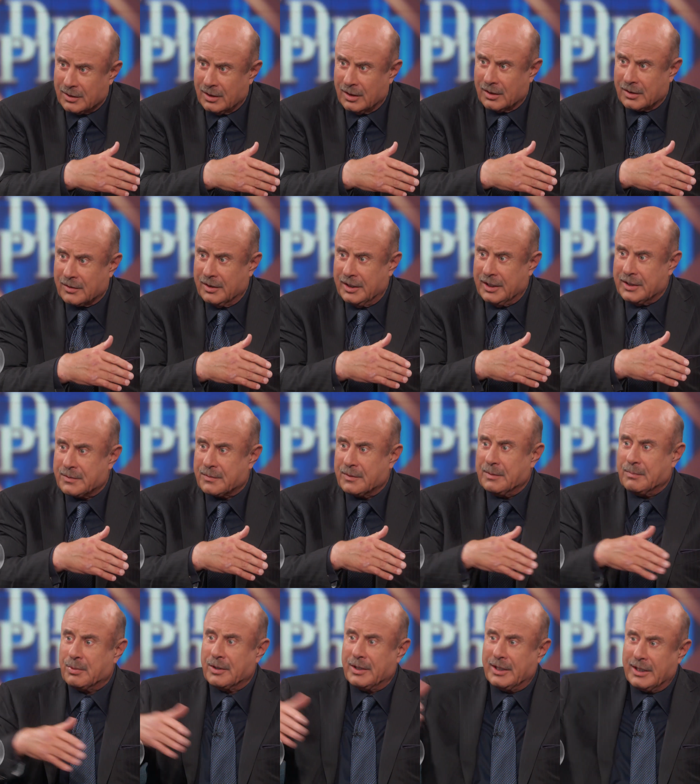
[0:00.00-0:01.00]
longer
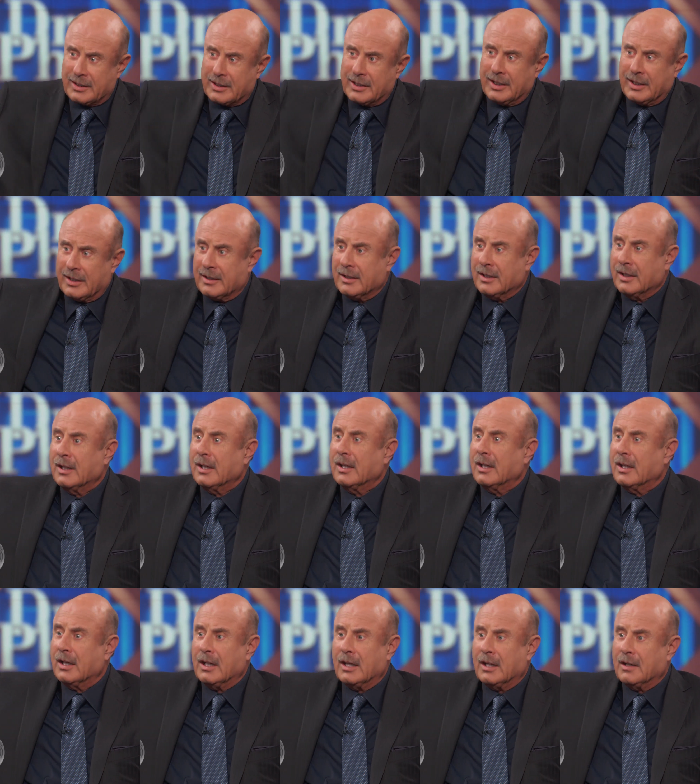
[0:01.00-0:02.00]
history predicting
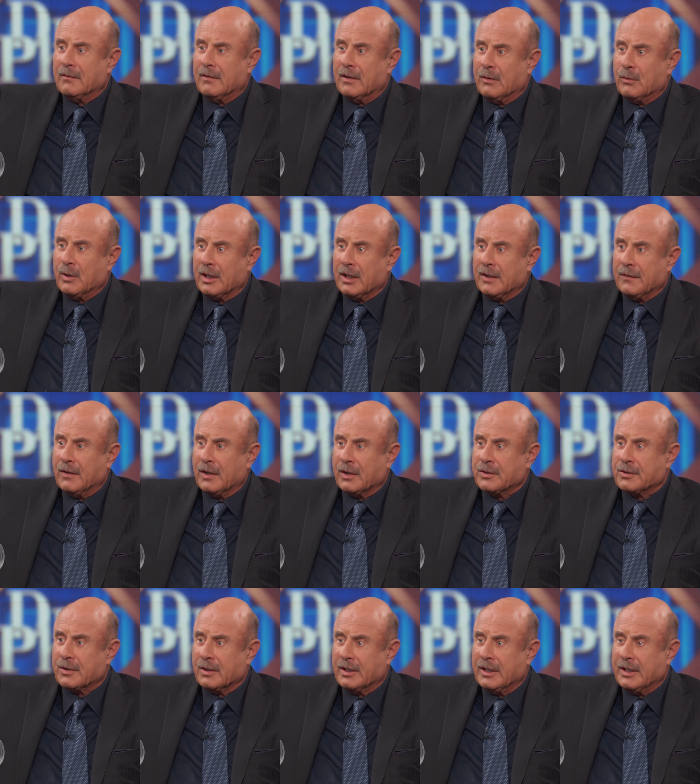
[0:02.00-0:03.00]
a, a, really
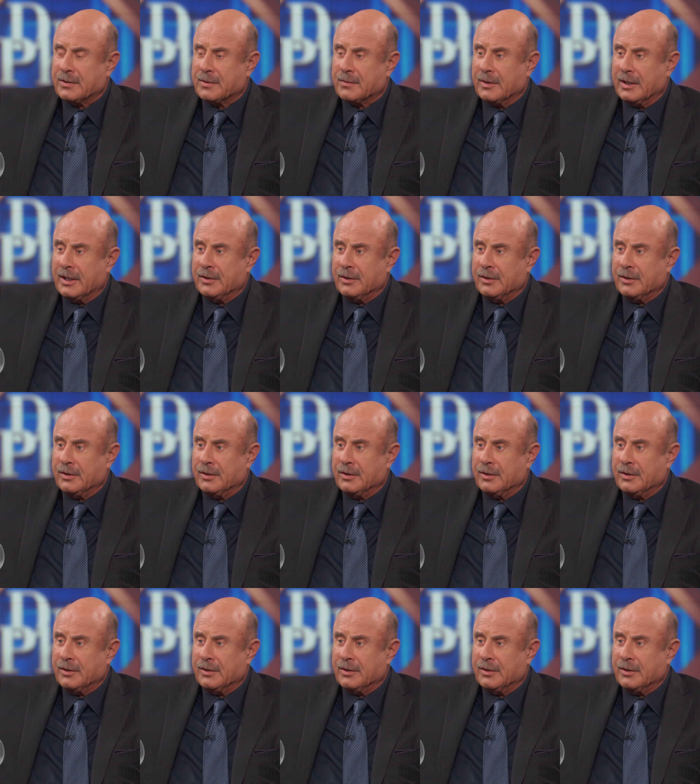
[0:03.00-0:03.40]
functional history.